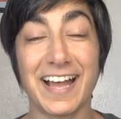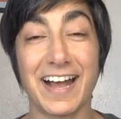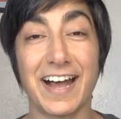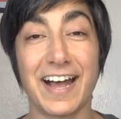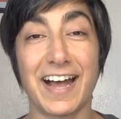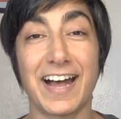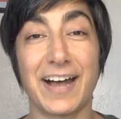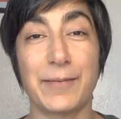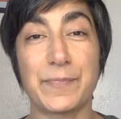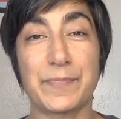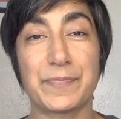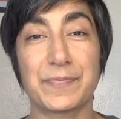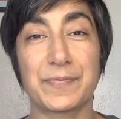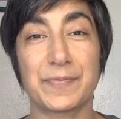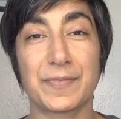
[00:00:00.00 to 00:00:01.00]

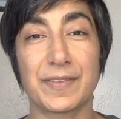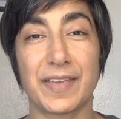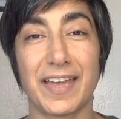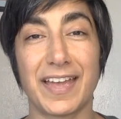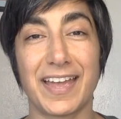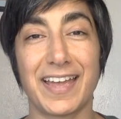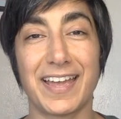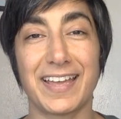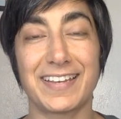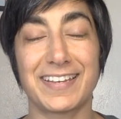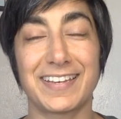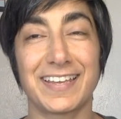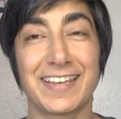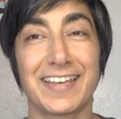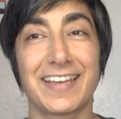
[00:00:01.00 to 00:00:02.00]

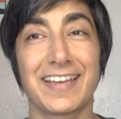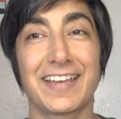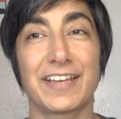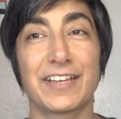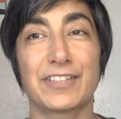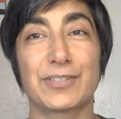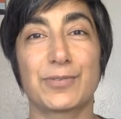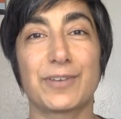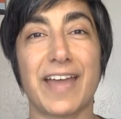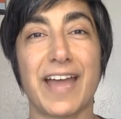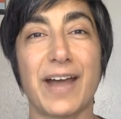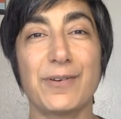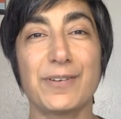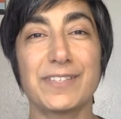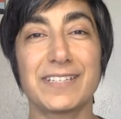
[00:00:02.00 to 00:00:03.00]
And so
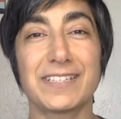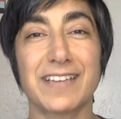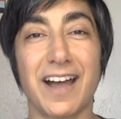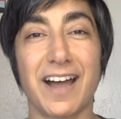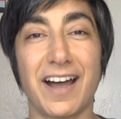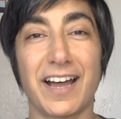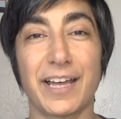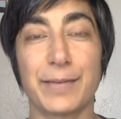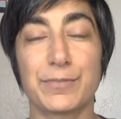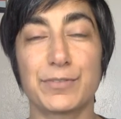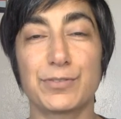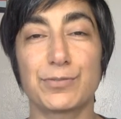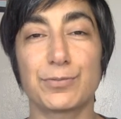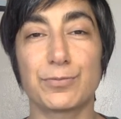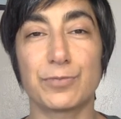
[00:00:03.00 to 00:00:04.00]
now is a time
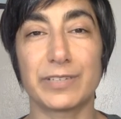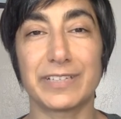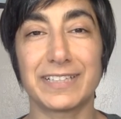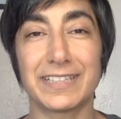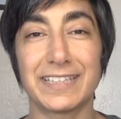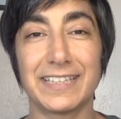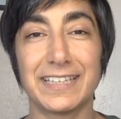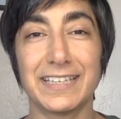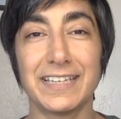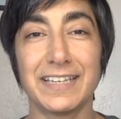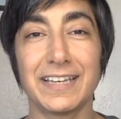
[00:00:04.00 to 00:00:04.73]
to really